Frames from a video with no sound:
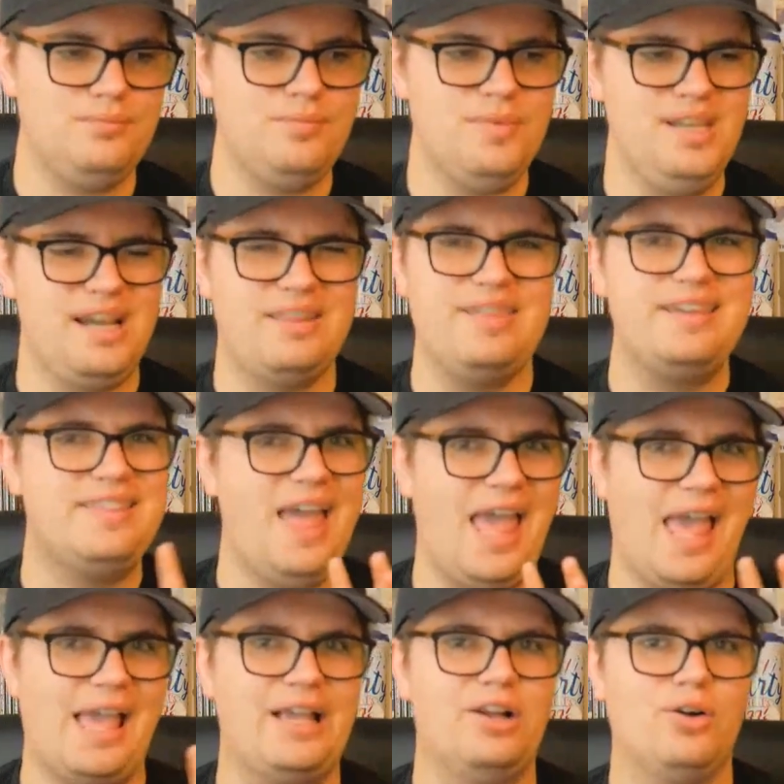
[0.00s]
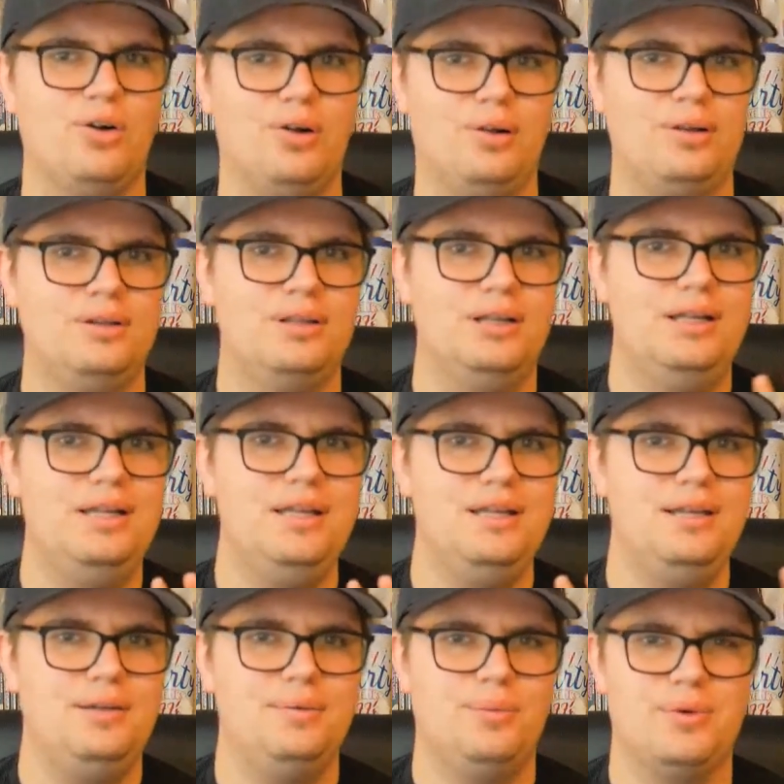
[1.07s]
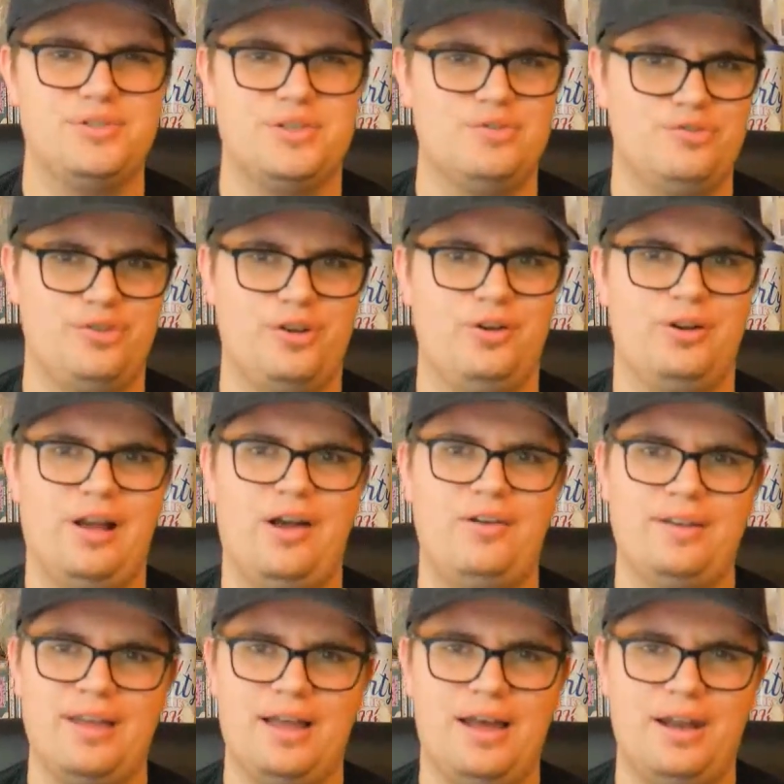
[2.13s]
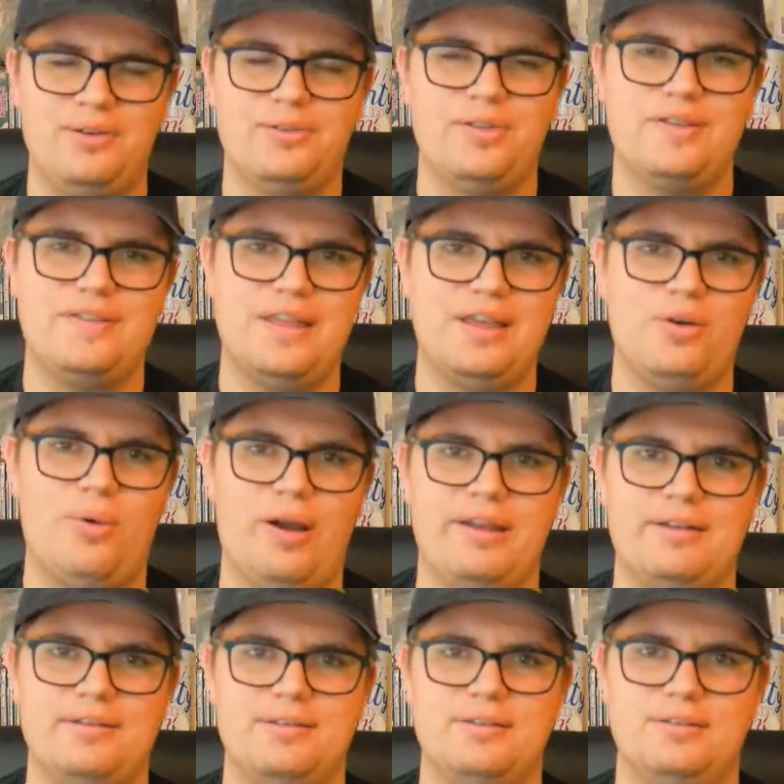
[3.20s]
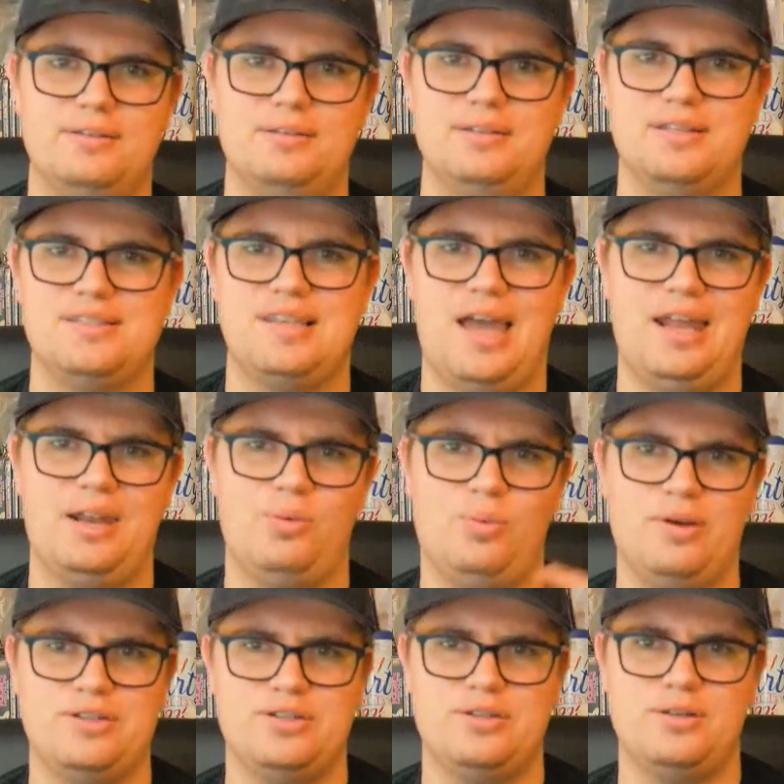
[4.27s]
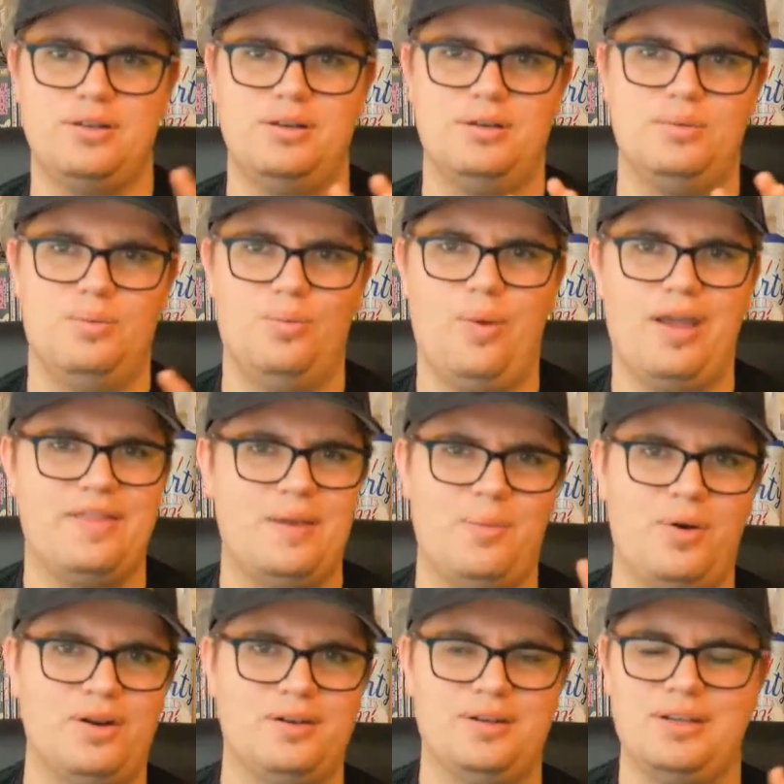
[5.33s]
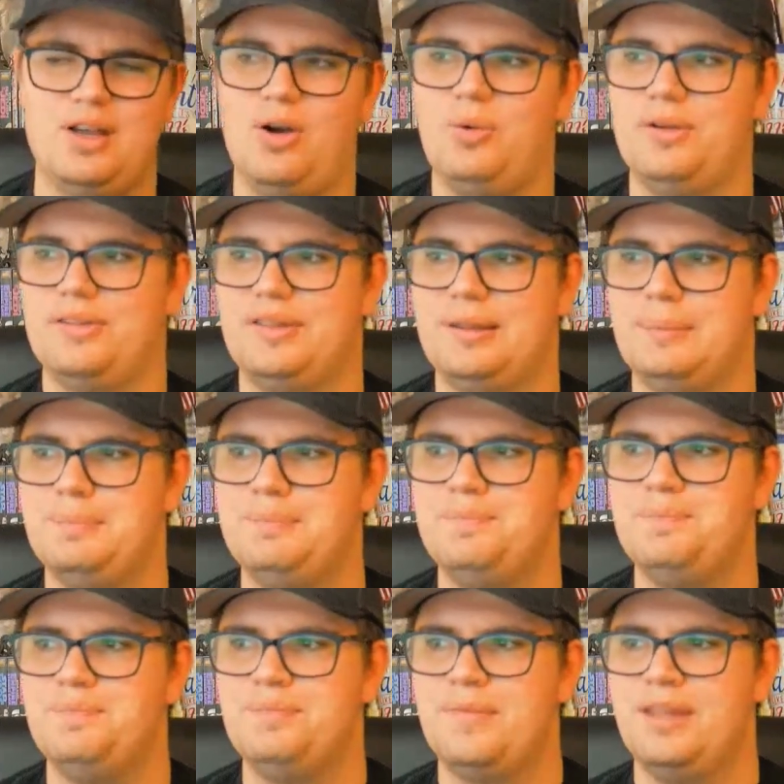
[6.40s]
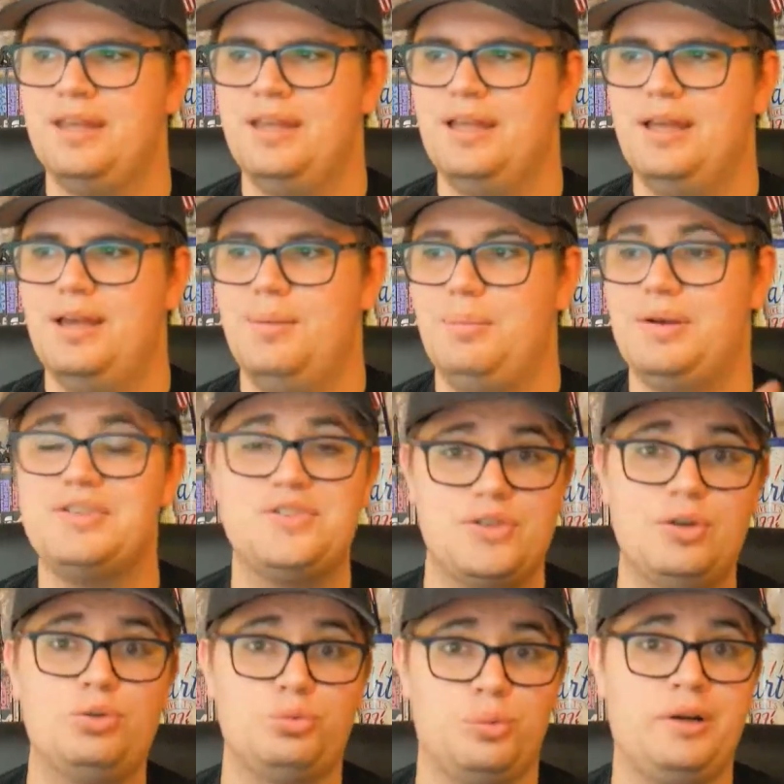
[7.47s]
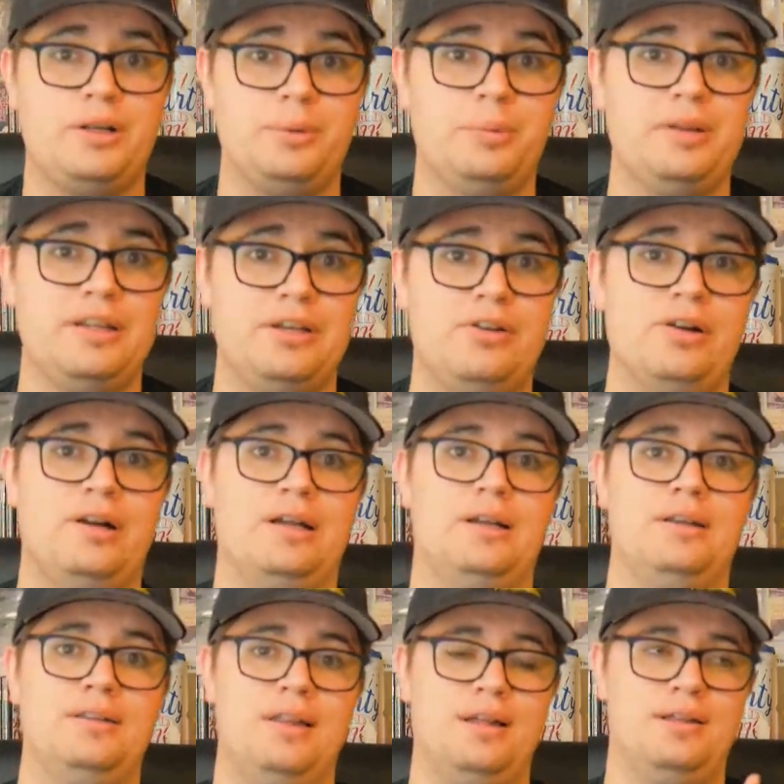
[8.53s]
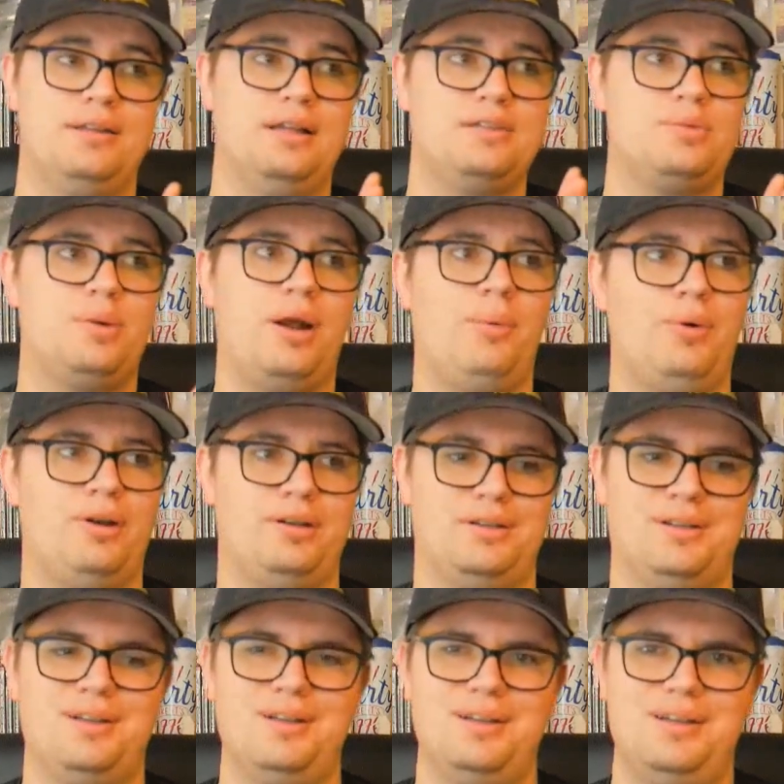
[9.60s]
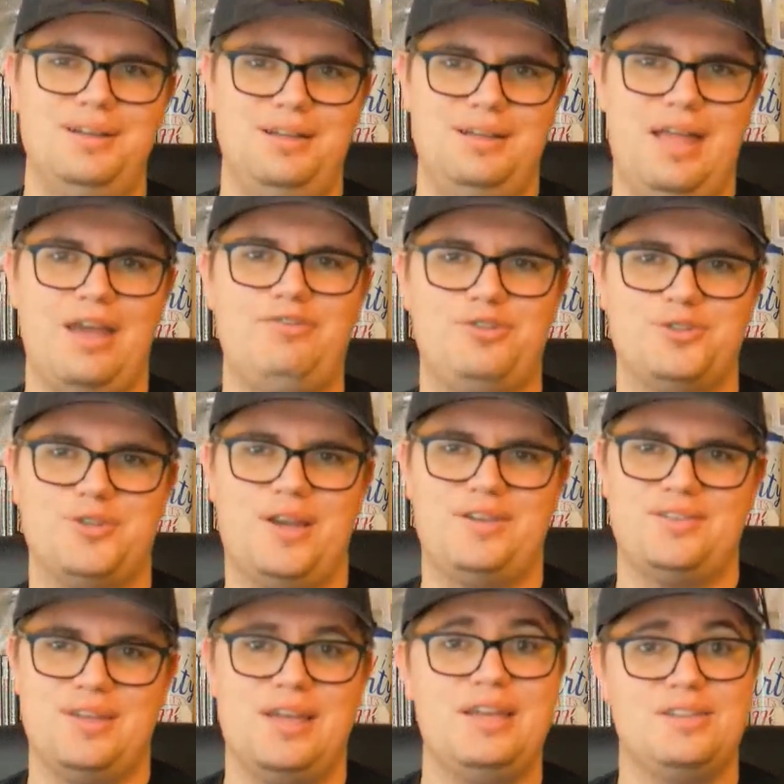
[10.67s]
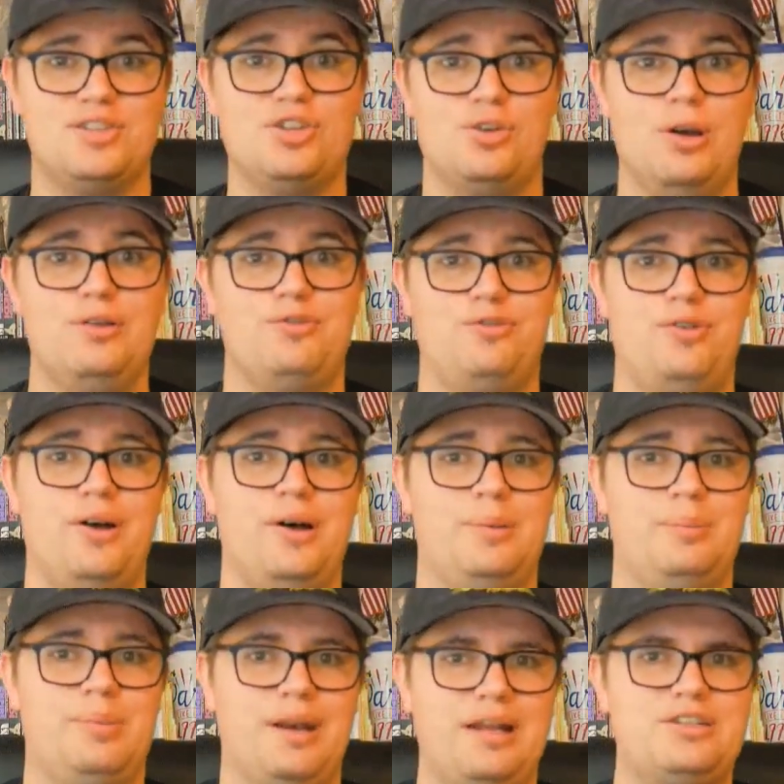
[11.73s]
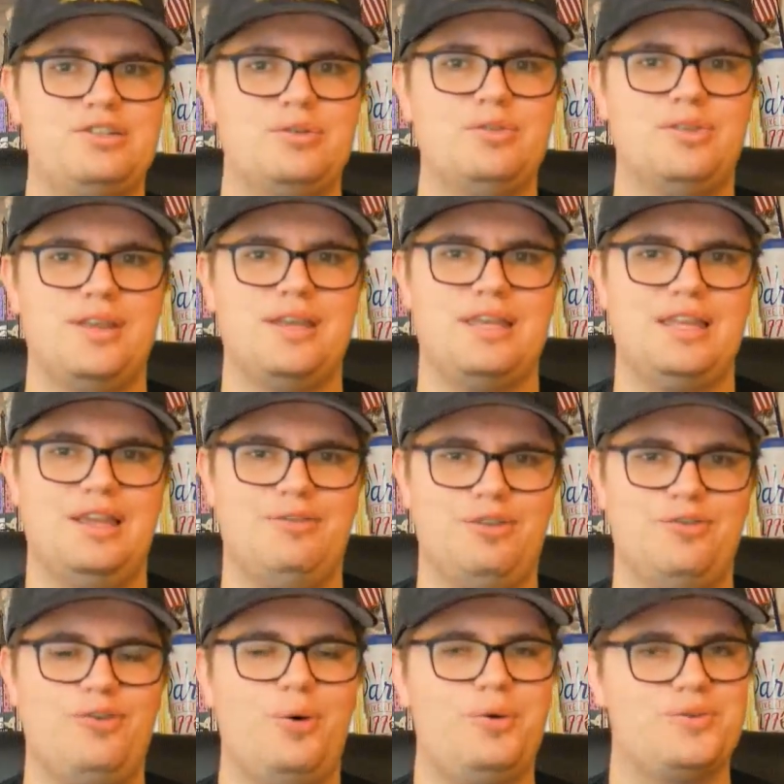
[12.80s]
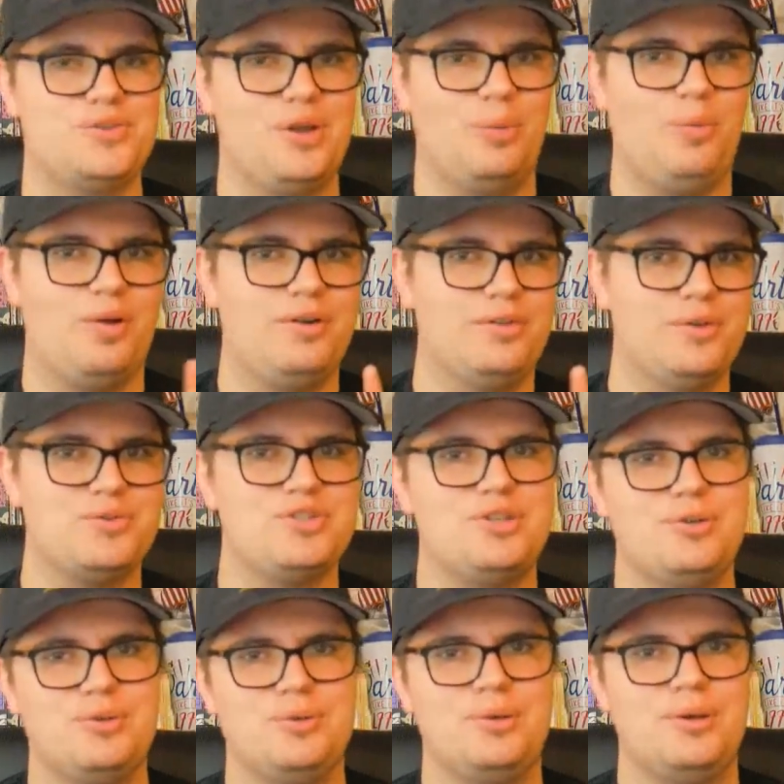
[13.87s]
I think the angle wasn't figured out yet. I don't think they quite decided which way they wanted to go with it. But it's still really, really good. That's what I want to emphasize. It's a good film, but I do think if he focused on one of those two